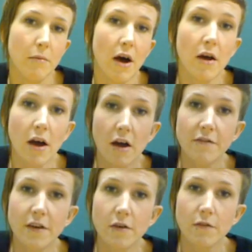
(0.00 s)
I
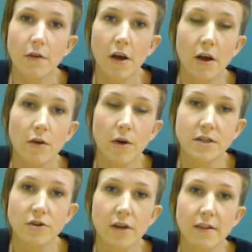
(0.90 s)
feel
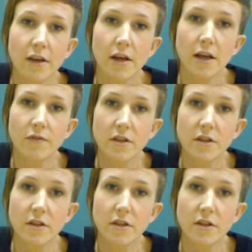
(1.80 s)
quite strongly that